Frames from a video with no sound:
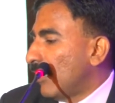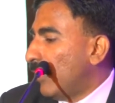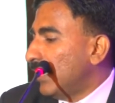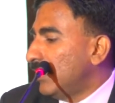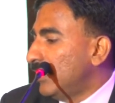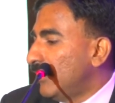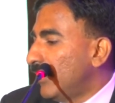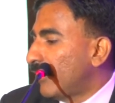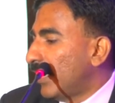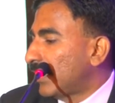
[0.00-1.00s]
Bundle
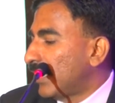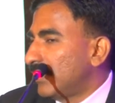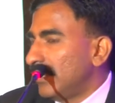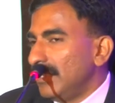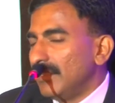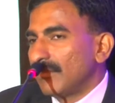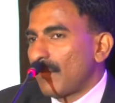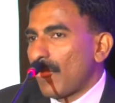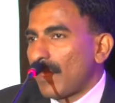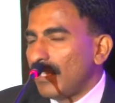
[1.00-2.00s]
delivery for entire city.
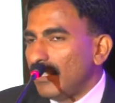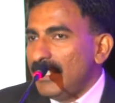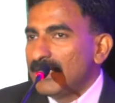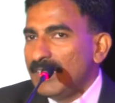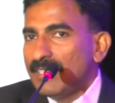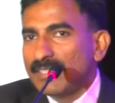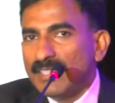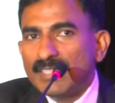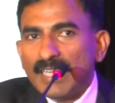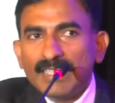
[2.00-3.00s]

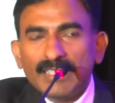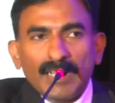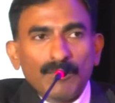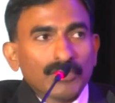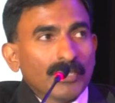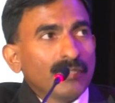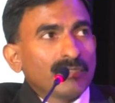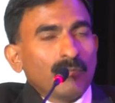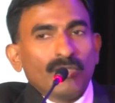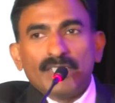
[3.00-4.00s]
This idea, I was talking to
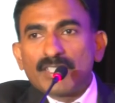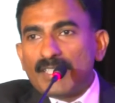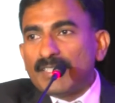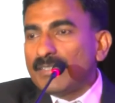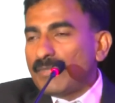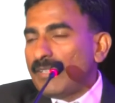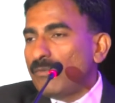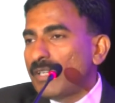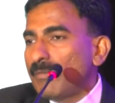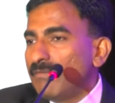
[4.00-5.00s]
someone in China when
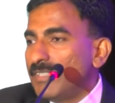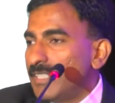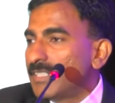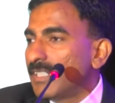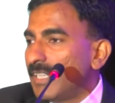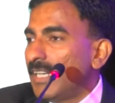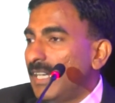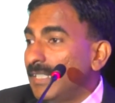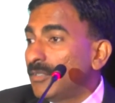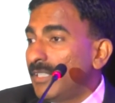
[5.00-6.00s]
one of my visits.
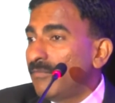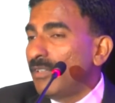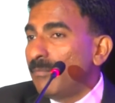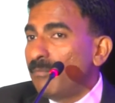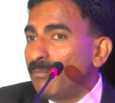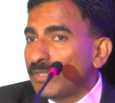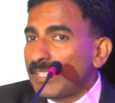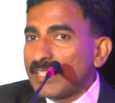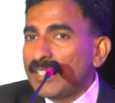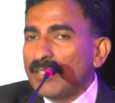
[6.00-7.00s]
I told them
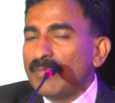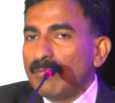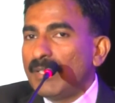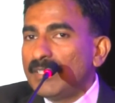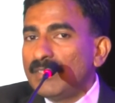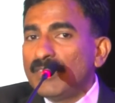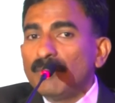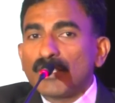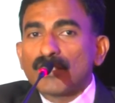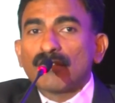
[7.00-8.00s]
potentially there'll be a bundle delivery
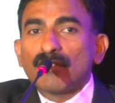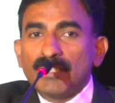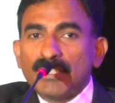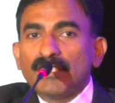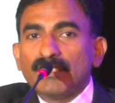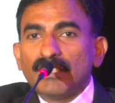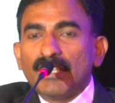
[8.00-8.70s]
because of congestion.